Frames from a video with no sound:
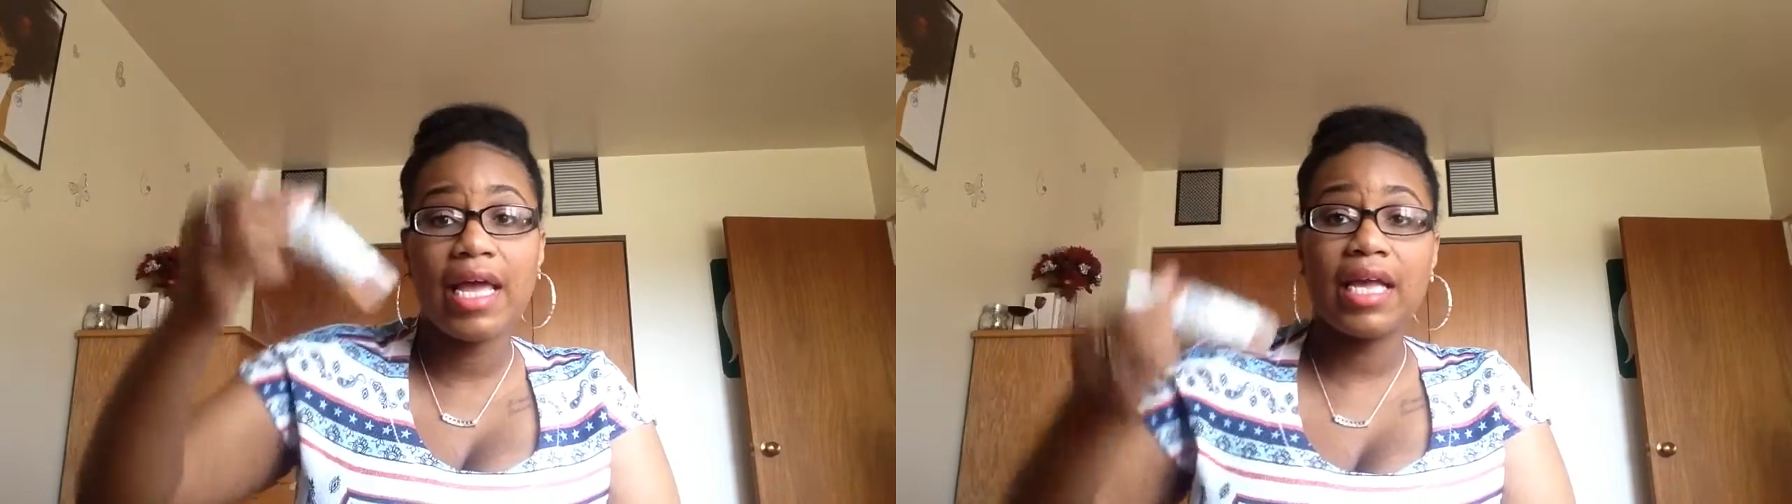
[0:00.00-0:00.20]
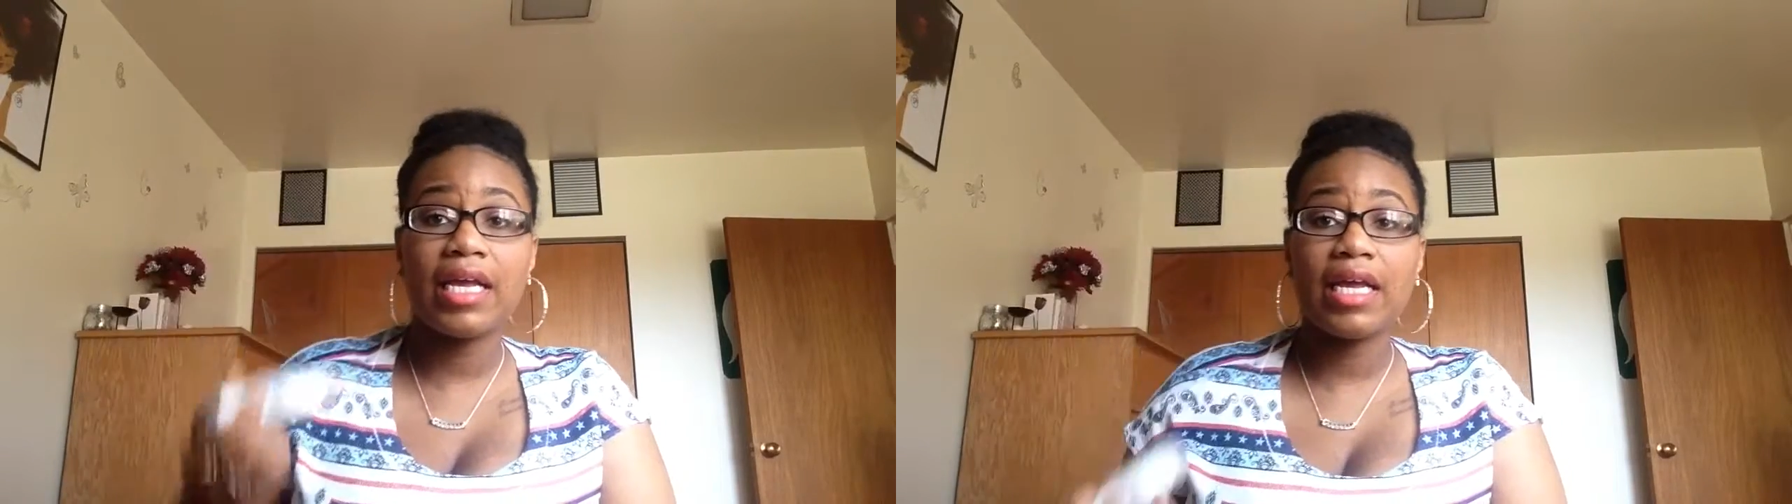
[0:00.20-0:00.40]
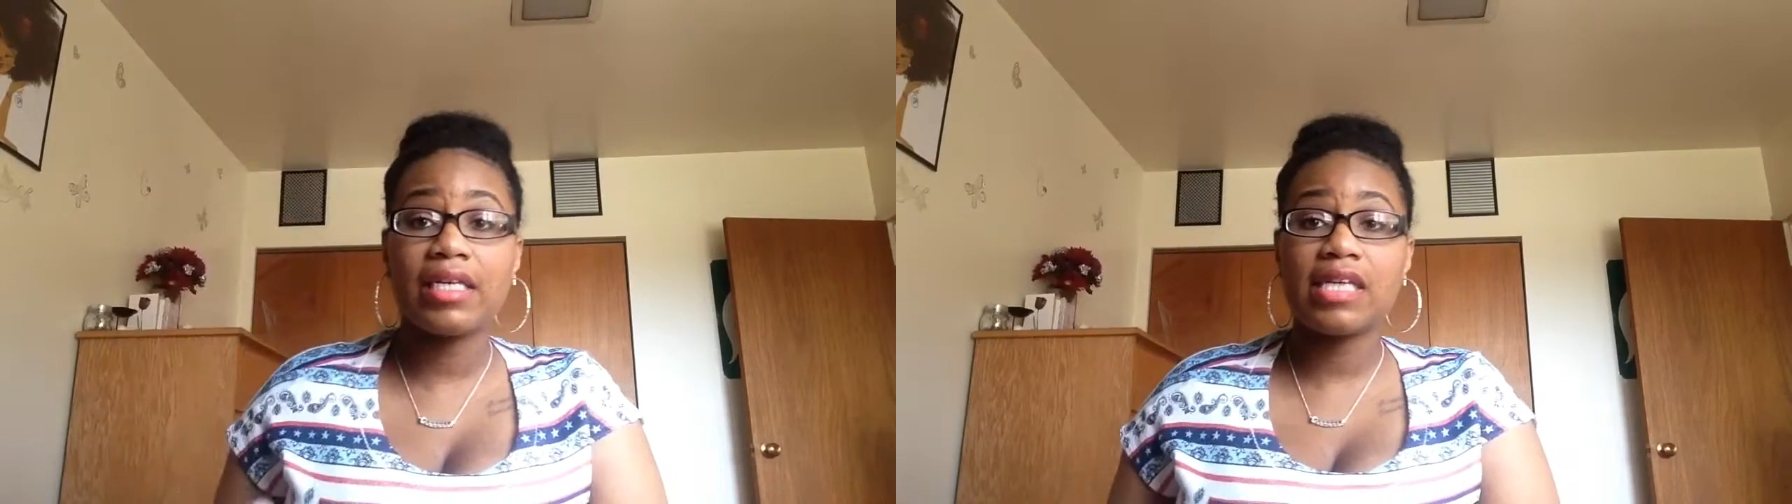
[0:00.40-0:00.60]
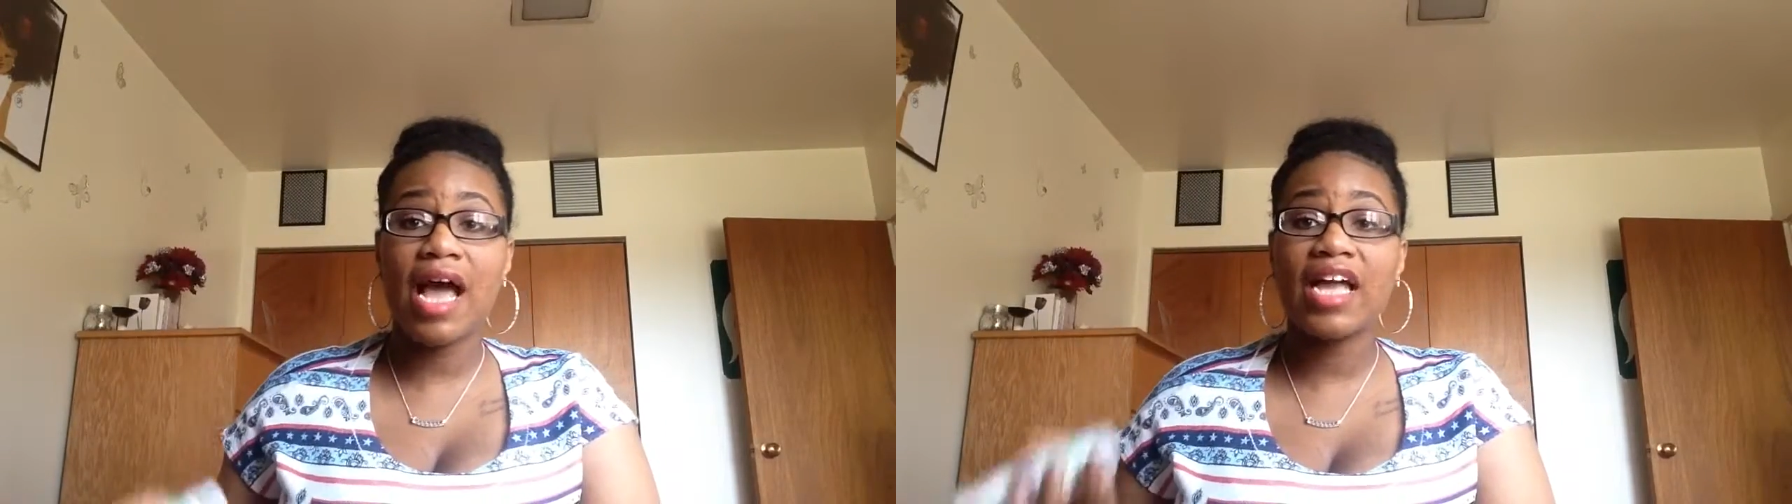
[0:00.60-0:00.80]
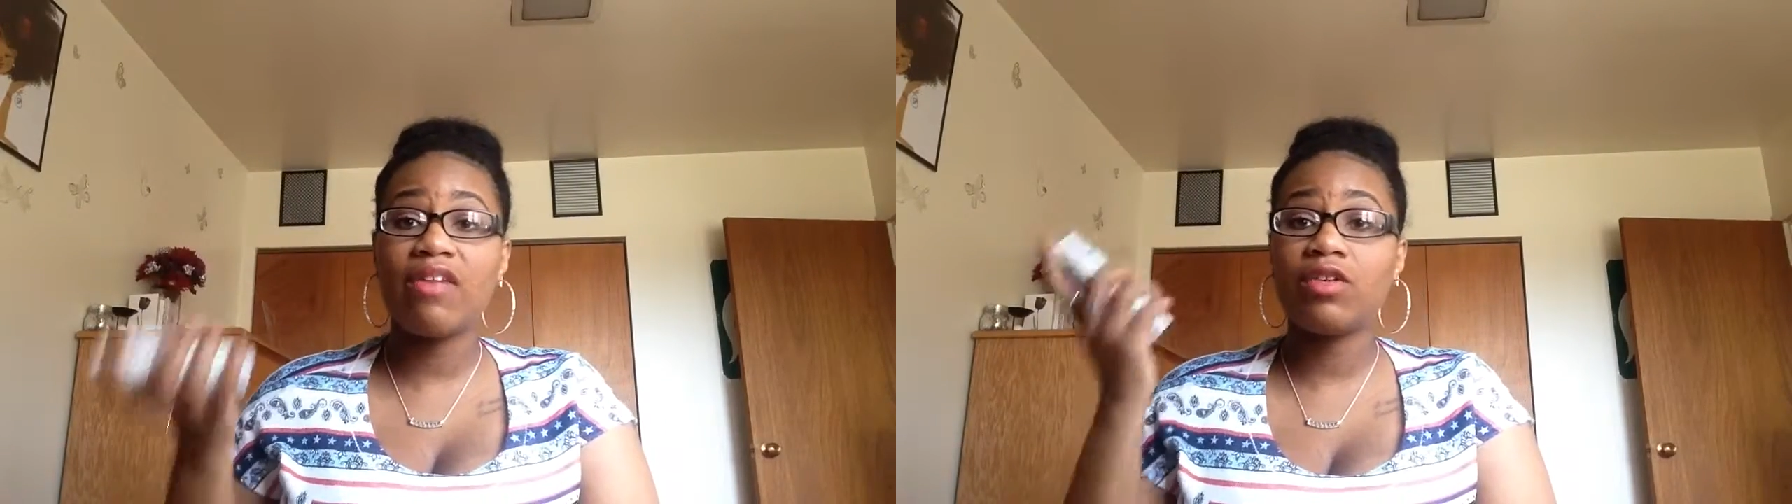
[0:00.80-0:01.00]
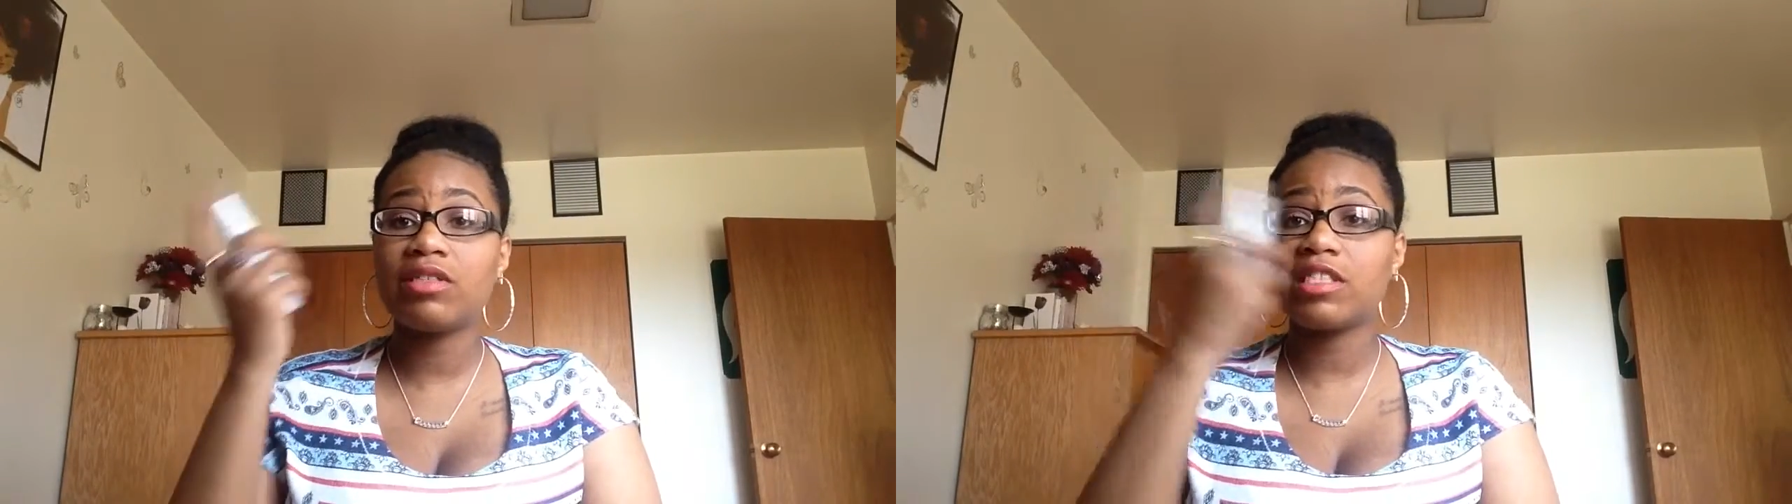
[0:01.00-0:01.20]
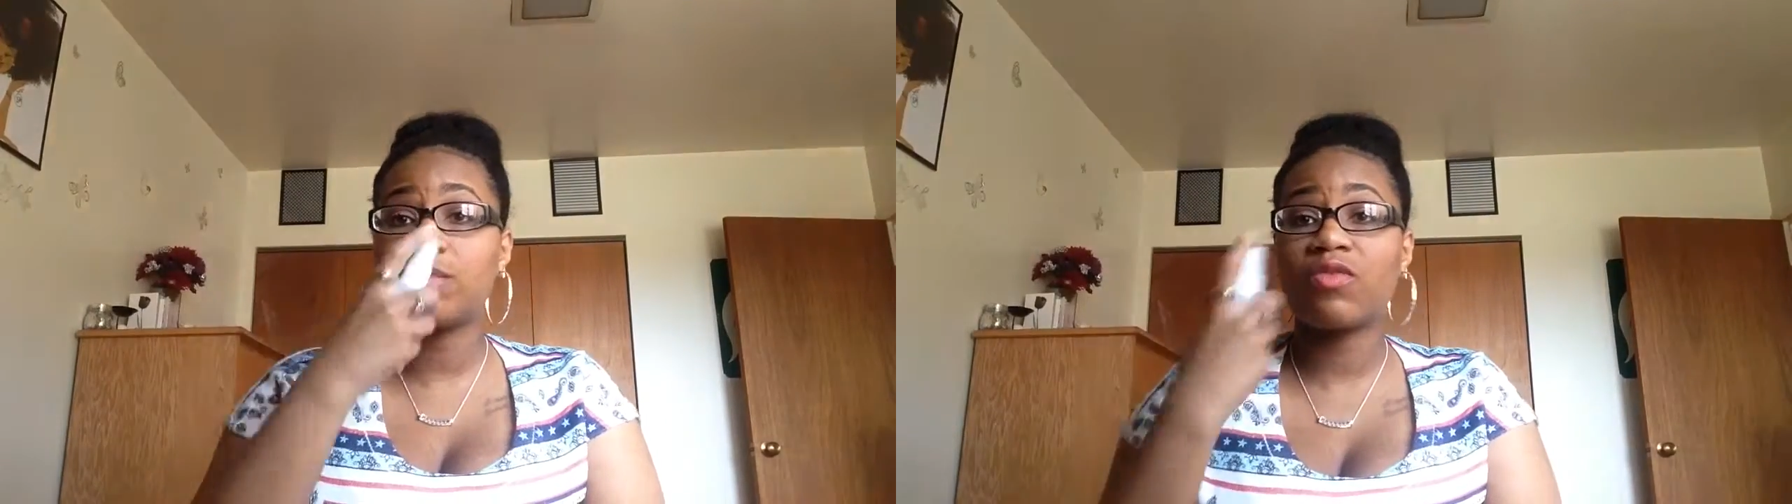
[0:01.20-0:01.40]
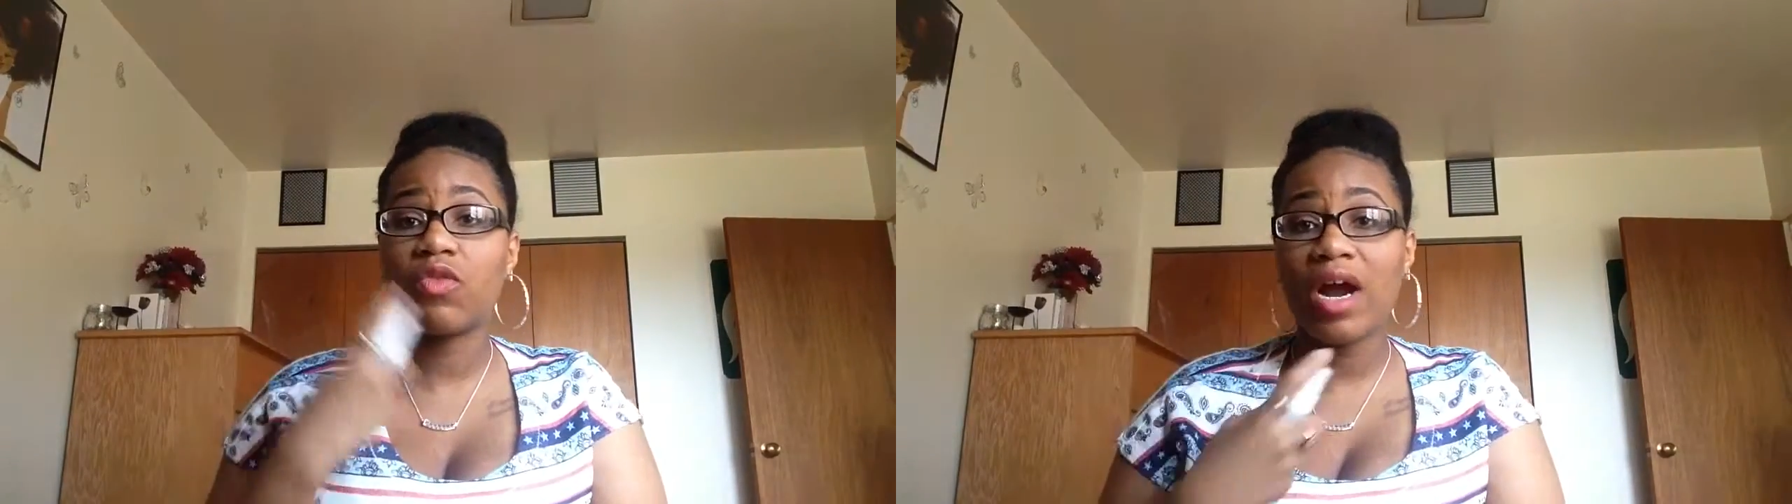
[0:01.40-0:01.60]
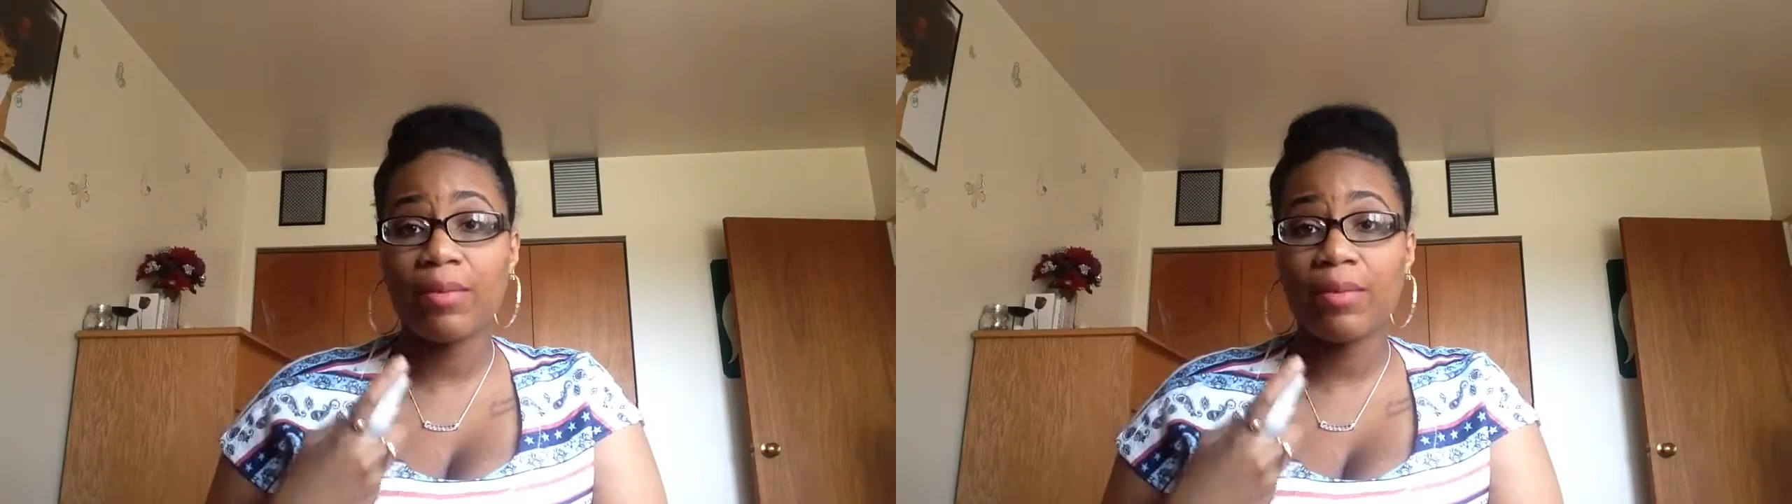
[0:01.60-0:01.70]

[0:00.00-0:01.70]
And I have used this before